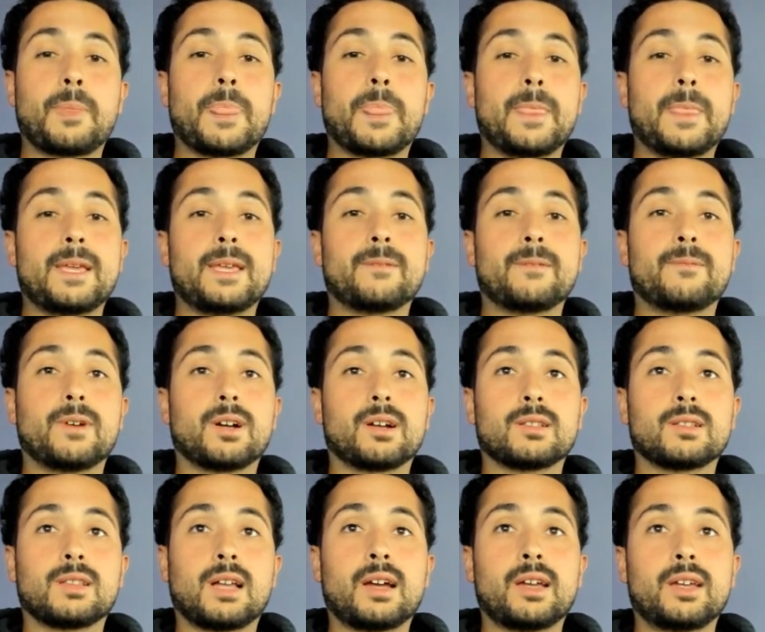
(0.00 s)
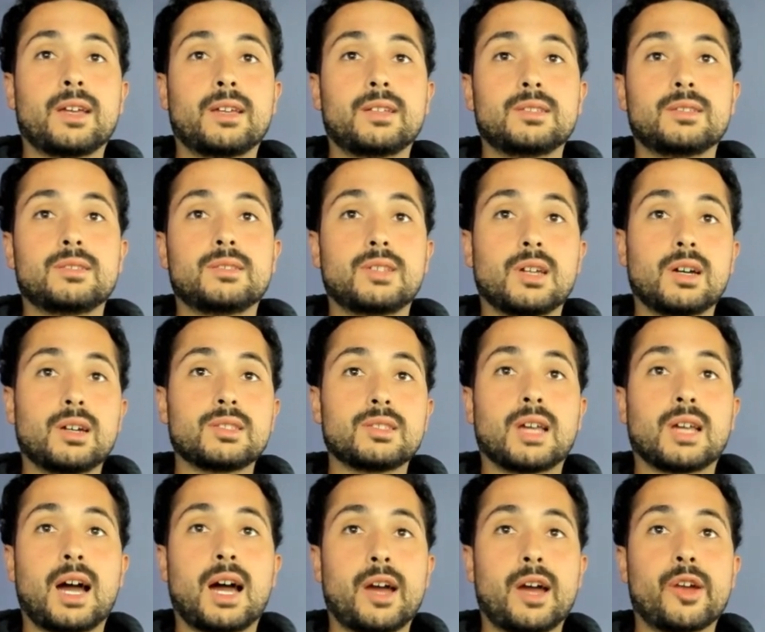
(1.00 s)
if a client does
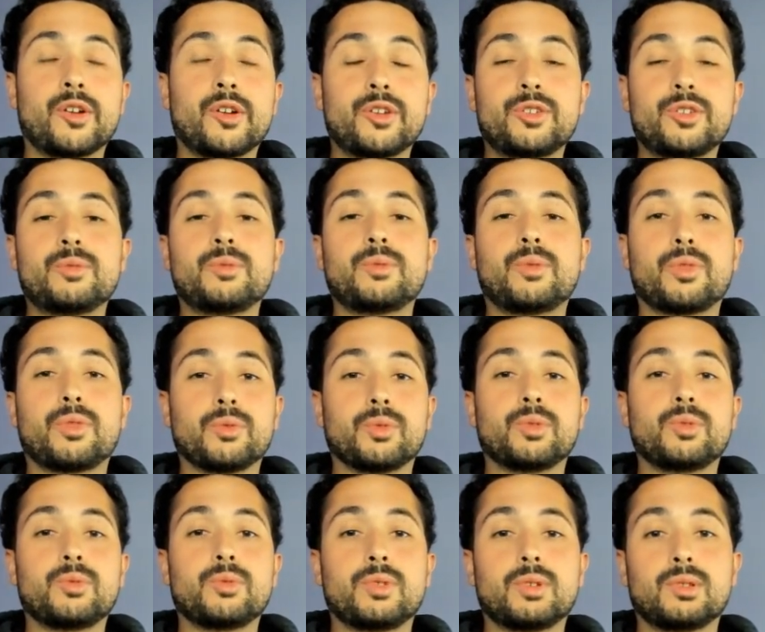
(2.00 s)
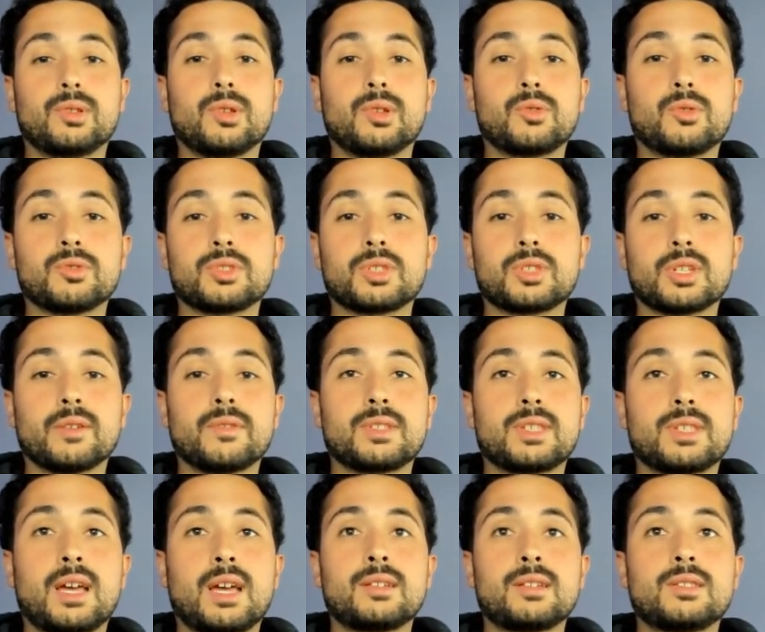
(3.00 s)
hire you through the local service
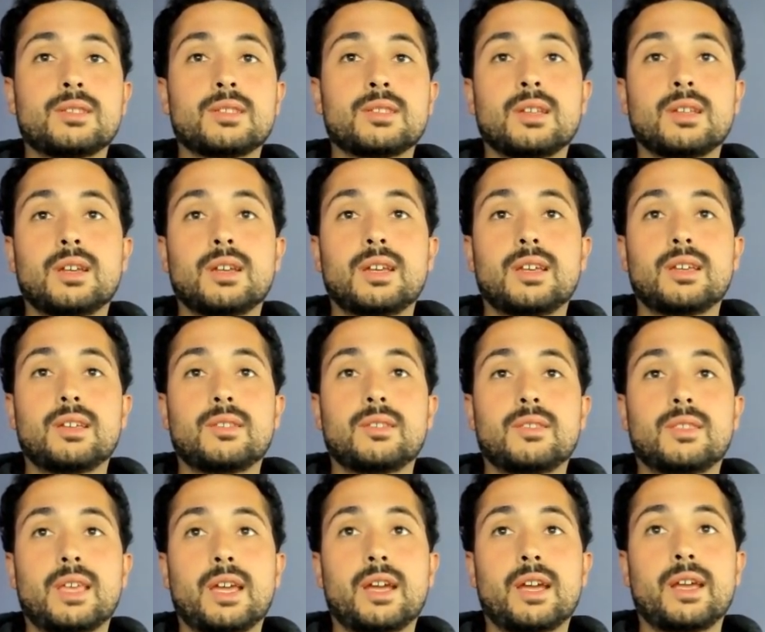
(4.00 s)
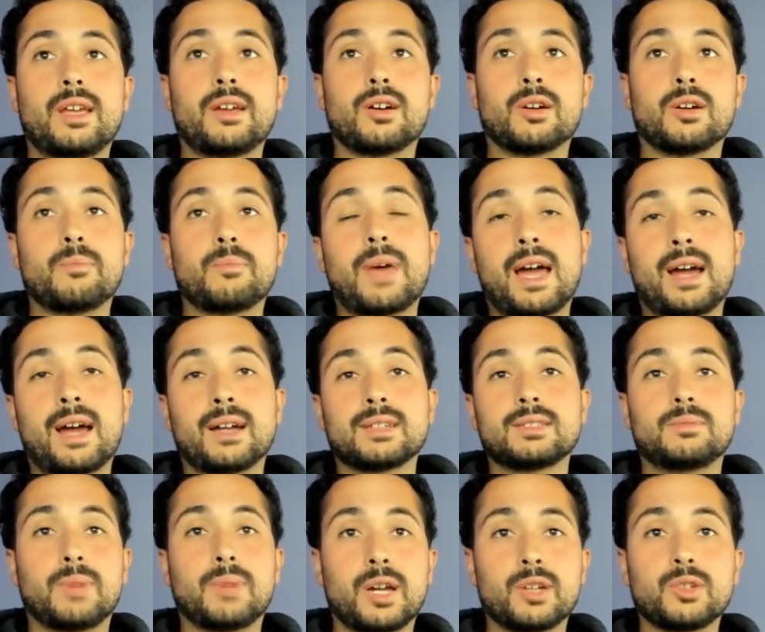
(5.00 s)
ads, they are
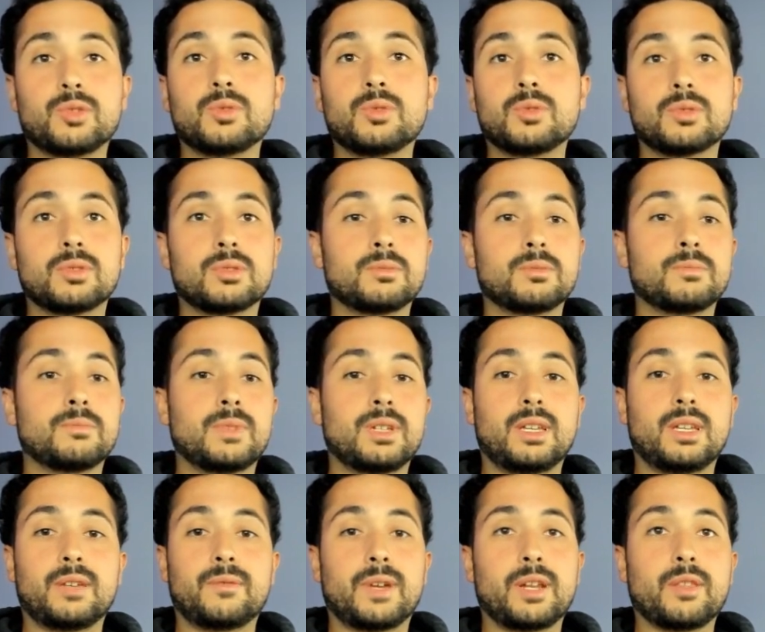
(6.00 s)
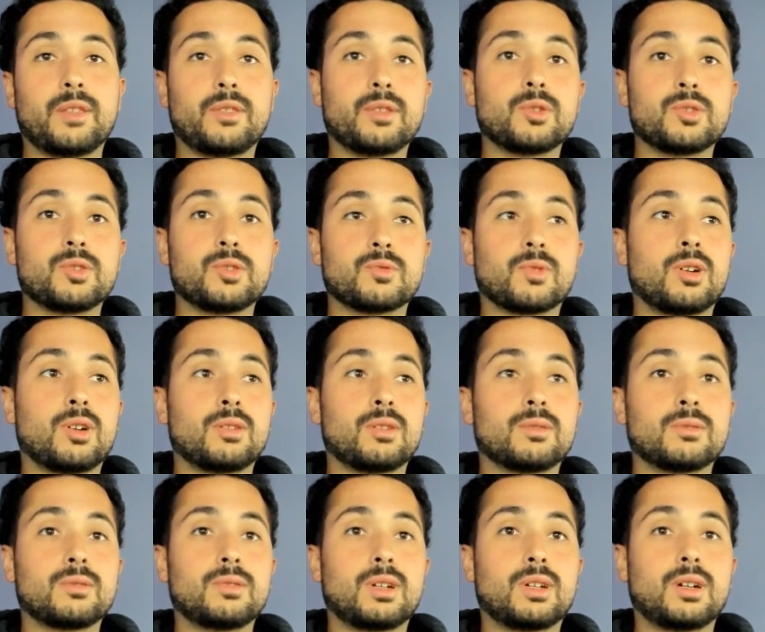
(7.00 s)
backed by Google if anything goes
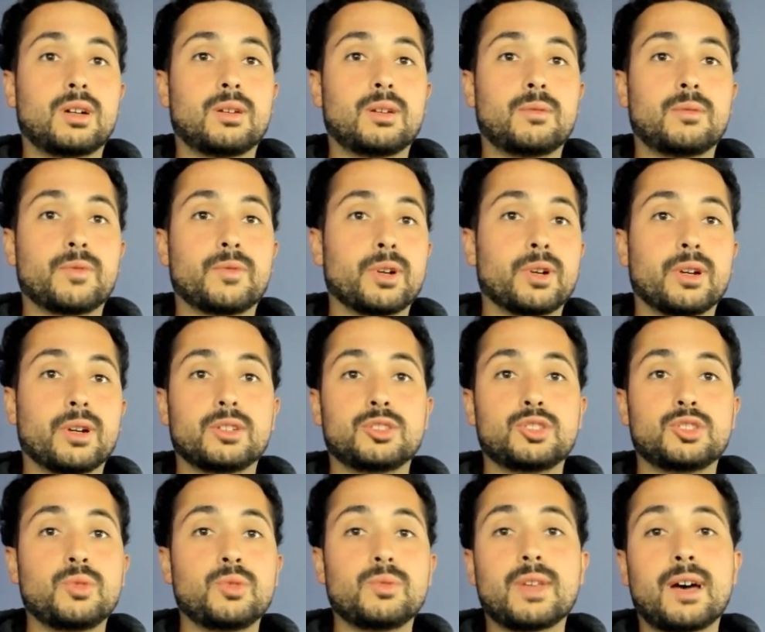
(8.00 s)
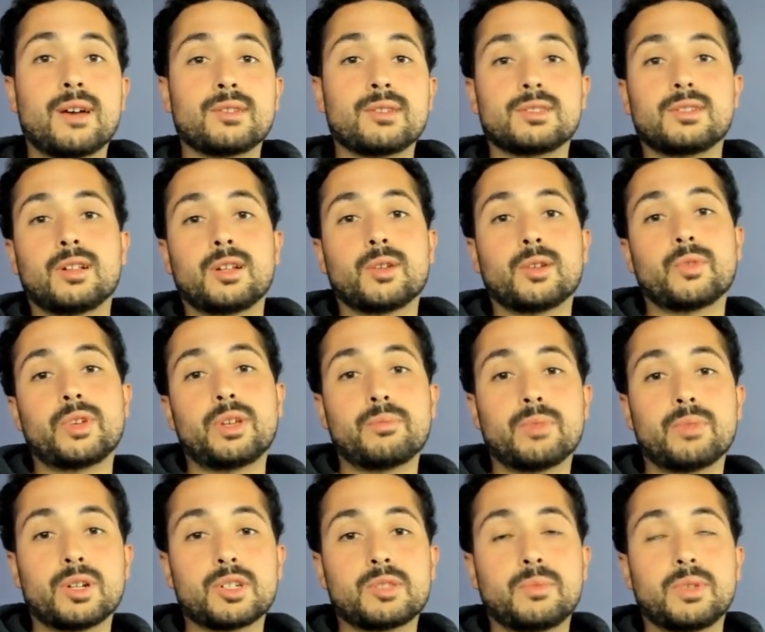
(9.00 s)
wrong for a $2,000
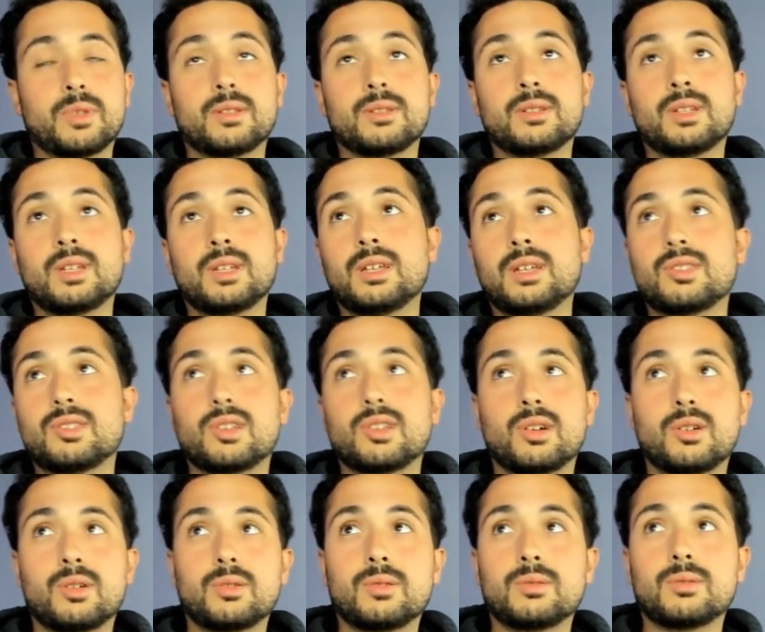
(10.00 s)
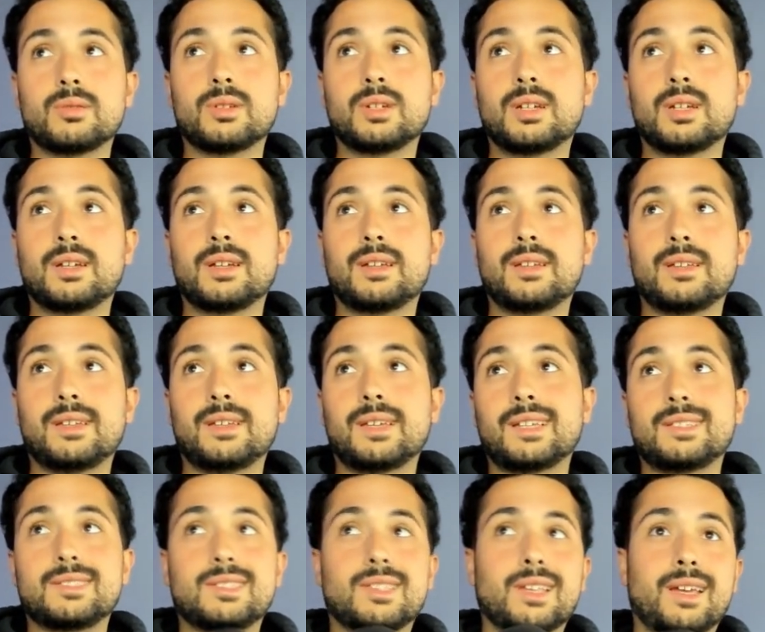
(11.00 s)
reimbursement. So
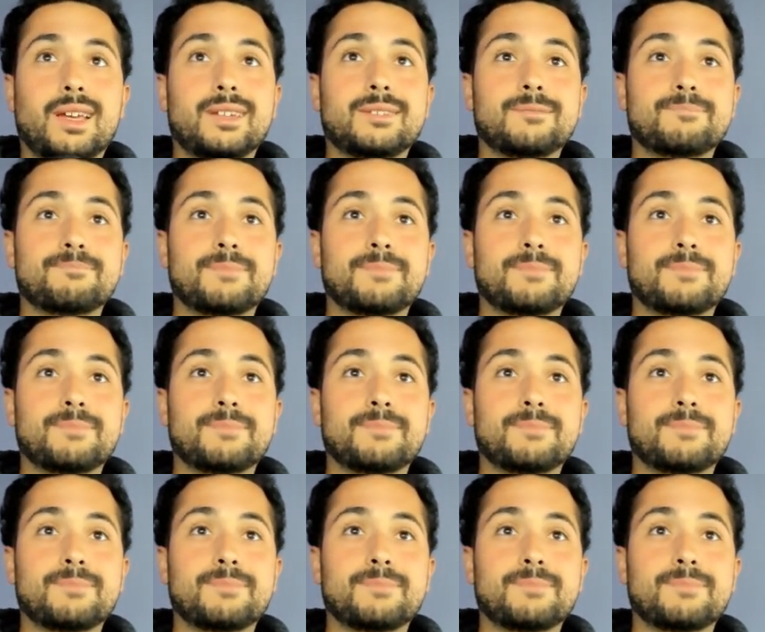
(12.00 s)
it's like